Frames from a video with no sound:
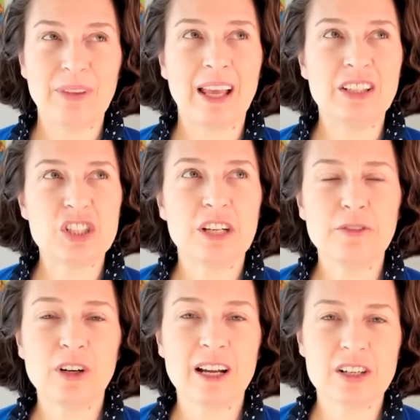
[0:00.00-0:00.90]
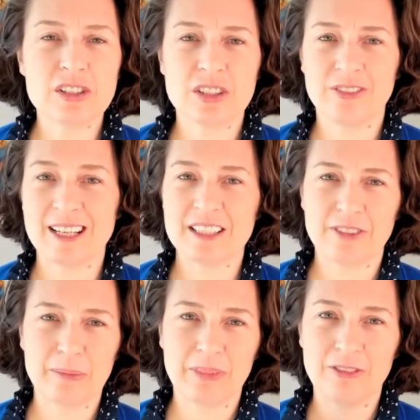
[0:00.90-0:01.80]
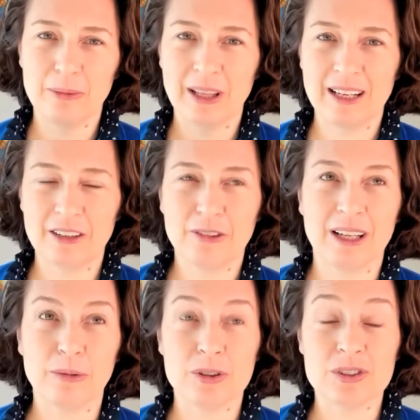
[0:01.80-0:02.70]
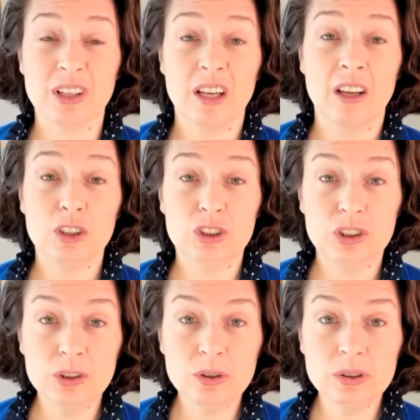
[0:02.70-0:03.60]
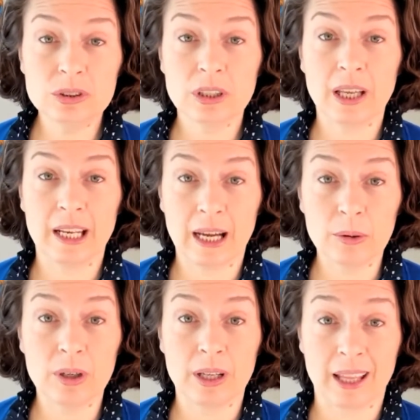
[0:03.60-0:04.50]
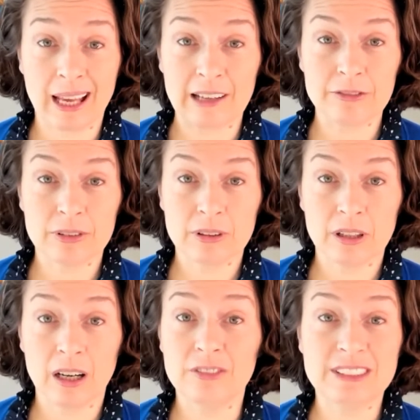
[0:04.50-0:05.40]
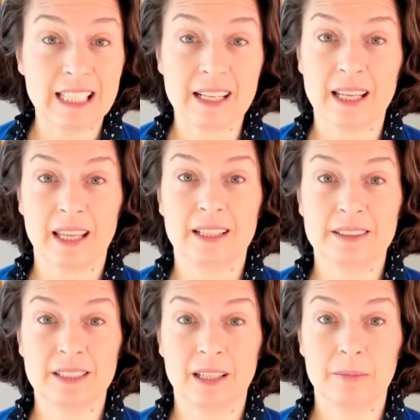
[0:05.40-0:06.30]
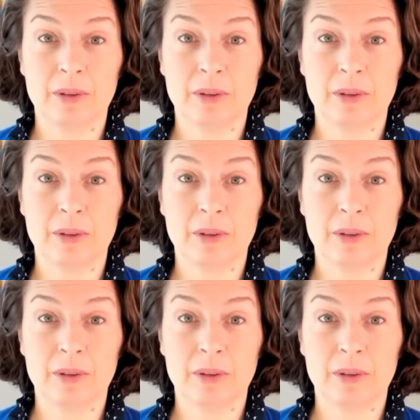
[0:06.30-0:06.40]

And Jennifer Rocker's advice, if I'm getting it right, was choose an hour and a half of dedicated time.